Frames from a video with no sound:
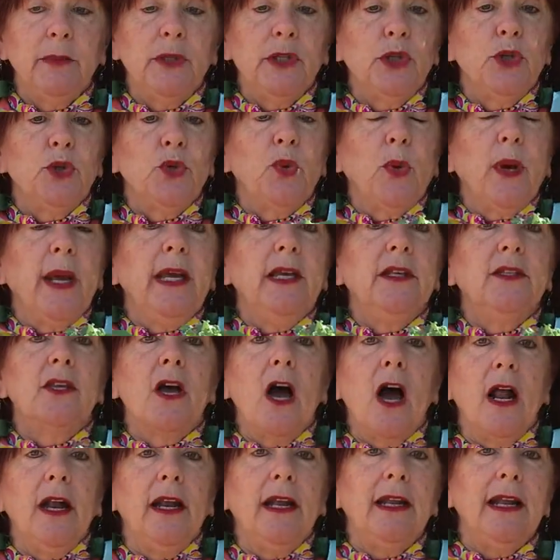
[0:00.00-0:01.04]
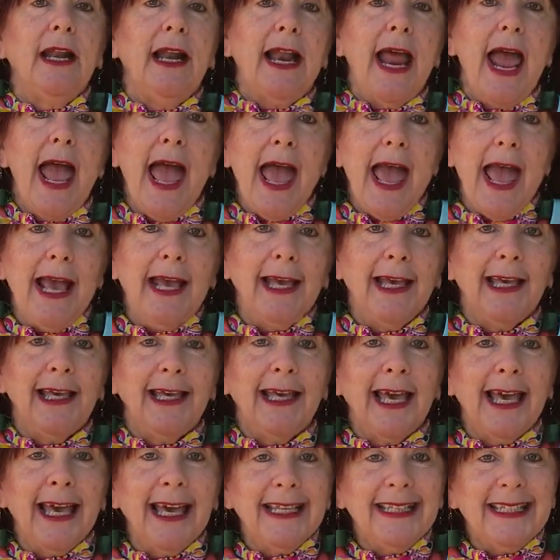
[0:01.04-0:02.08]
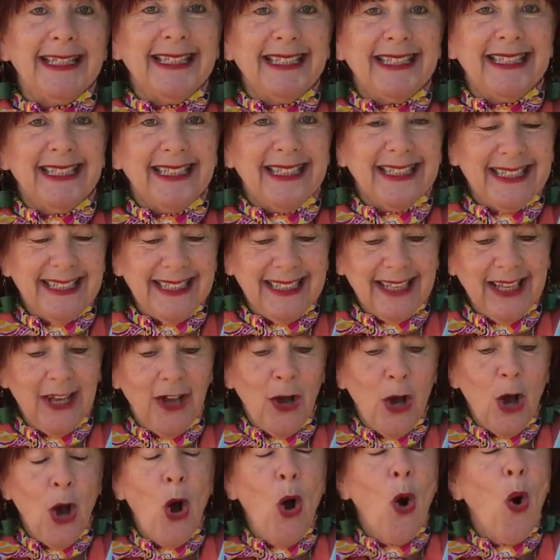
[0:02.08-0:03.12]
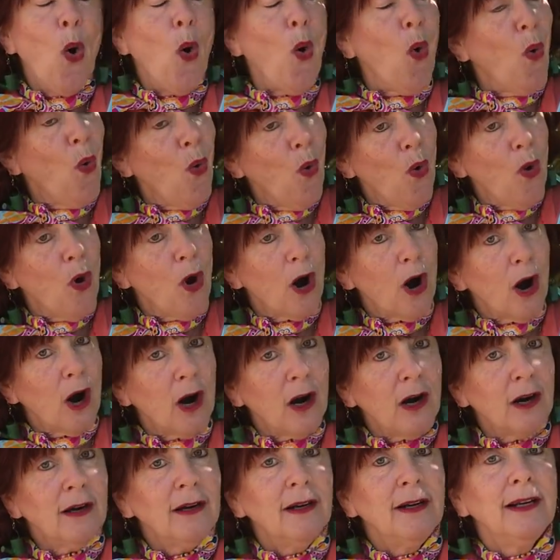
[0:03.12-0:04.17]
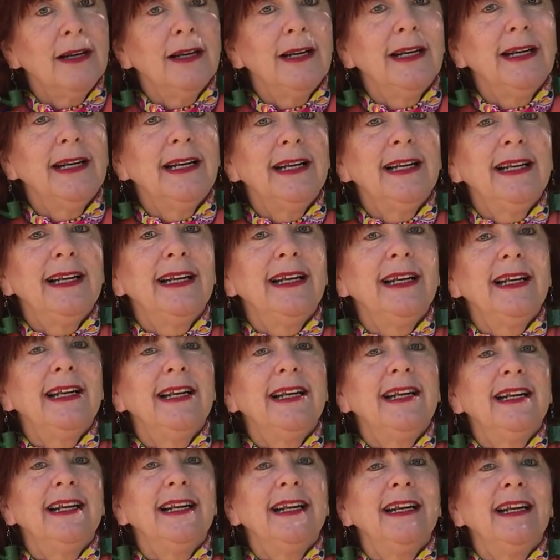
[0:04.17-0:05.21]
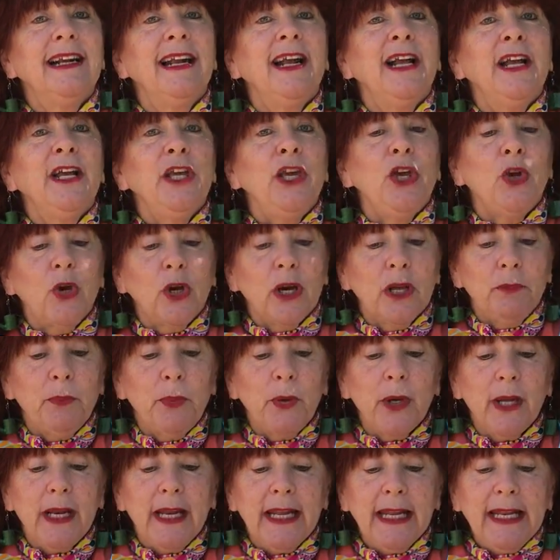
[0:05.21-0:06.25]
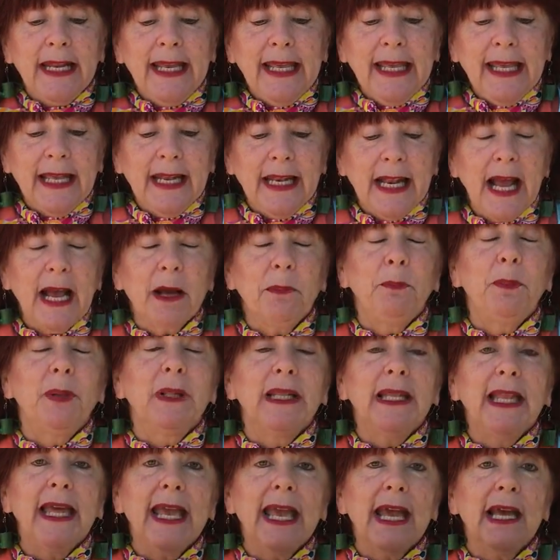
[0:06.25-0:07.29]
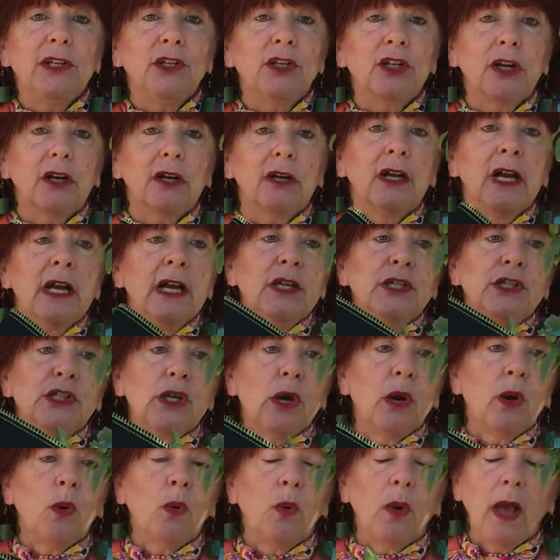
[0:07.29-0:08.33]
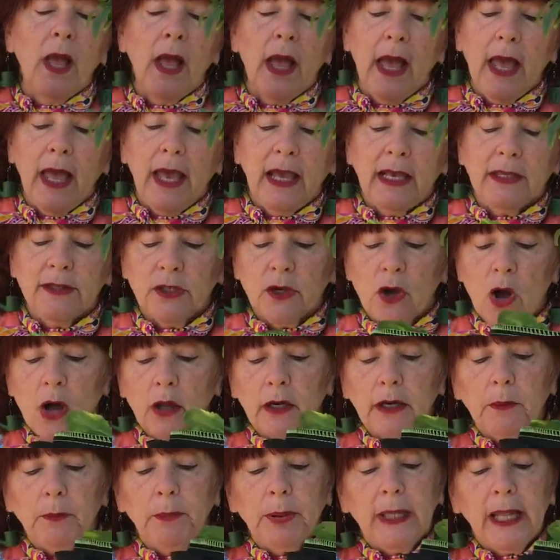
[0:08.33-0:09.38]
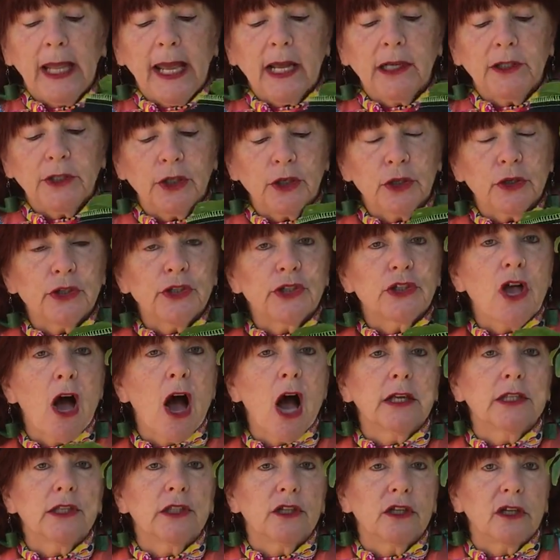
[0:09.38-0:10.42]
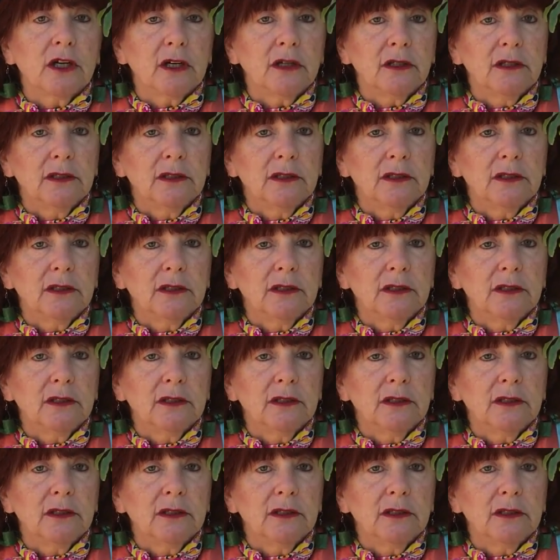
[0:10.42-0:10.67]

strings on it and hanging it, or you can put it in a planter. So it's called a planter saucer,